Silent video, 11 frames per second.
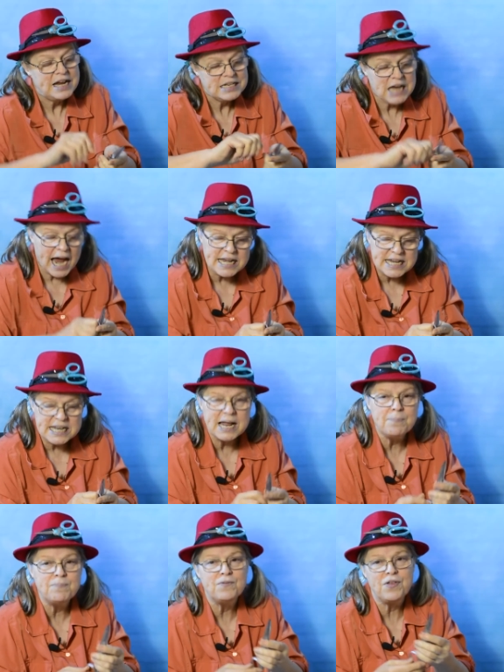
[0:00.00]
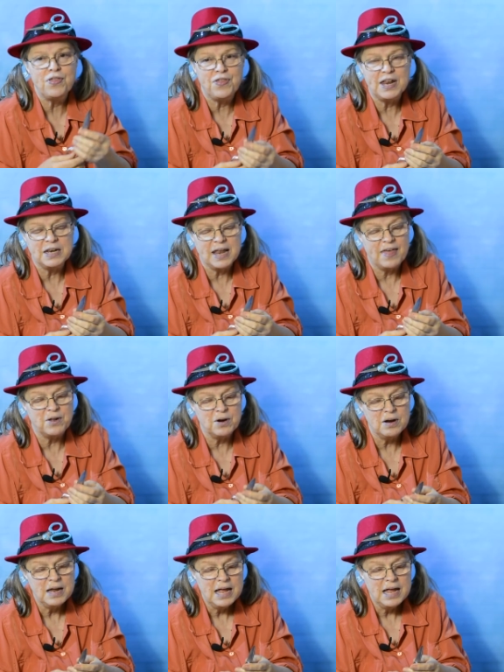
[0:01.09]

tighten it up for thin leather.